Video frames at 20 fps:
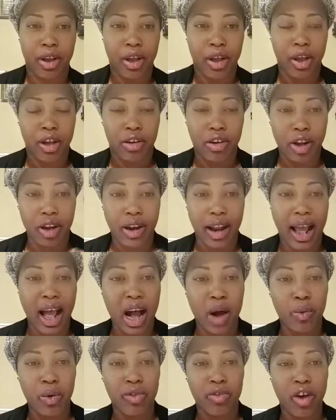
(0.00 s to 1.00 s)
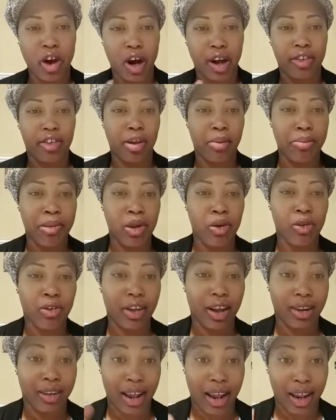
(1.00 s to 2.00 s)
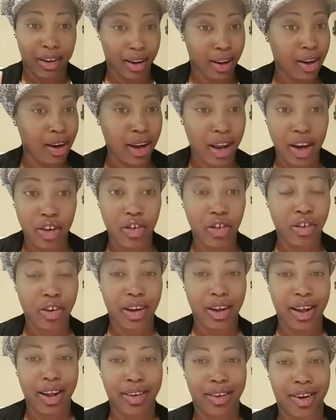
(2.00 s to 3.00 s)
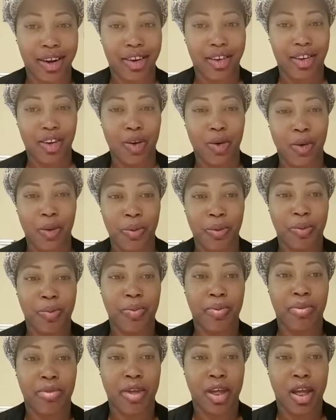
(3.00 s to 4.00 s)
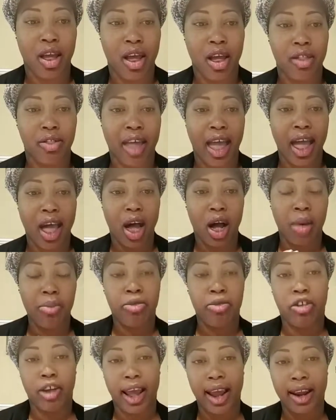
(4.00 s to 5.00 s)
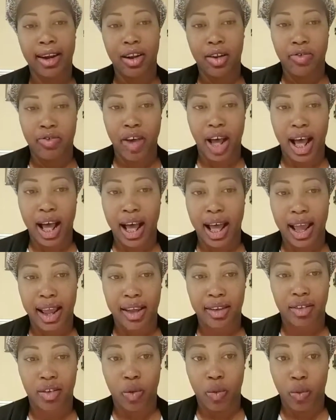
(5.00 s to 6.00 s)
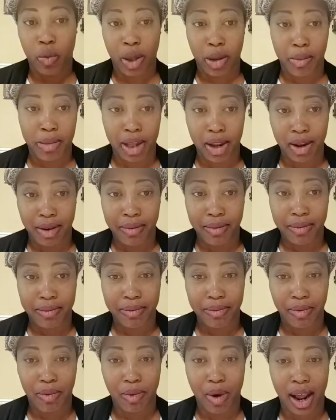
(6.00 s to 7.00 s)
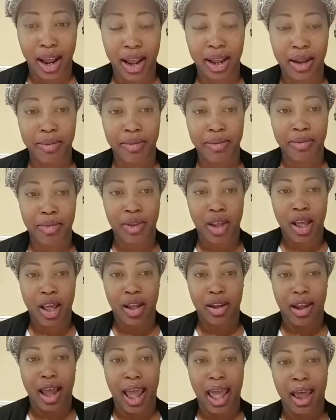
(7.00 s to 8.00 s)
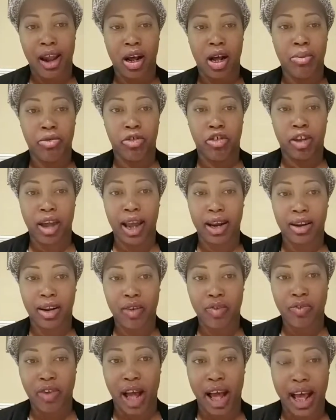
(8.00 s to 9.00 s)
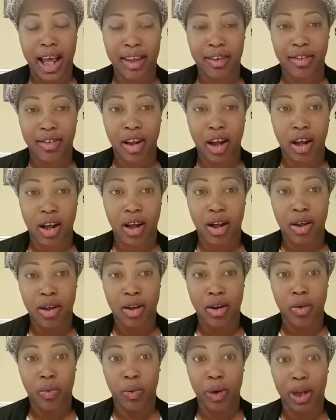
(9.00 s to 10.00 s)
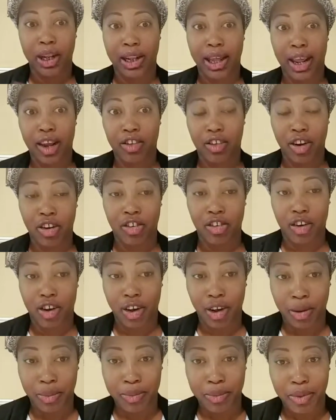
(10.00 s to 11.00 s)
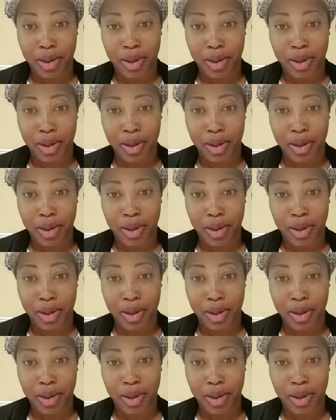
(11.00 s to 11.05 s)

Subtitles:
to now we've gone to music that teenagers are listening to that objectifies women, right? That objectifies the relationship,